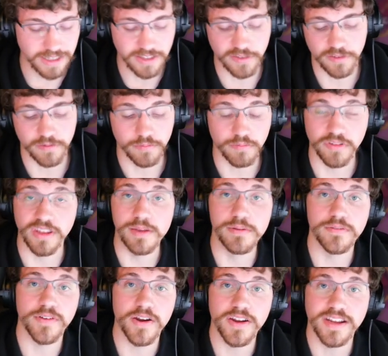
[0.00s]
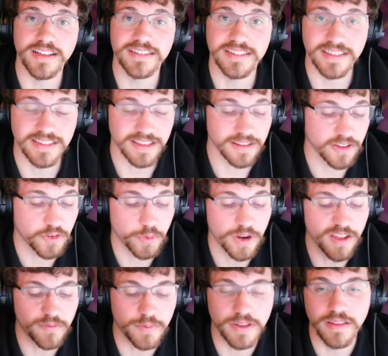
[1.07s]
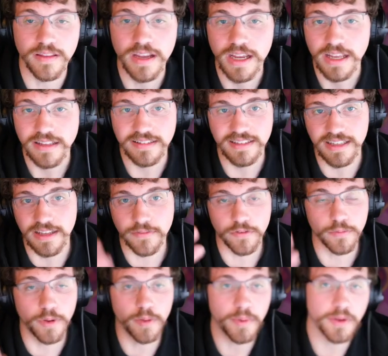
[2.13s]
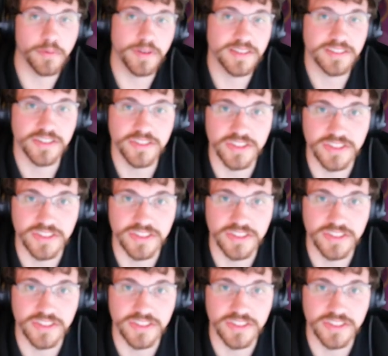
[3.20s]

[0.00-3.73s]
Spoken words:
It's seemed very consistent. That's what I've been seeing from all my research,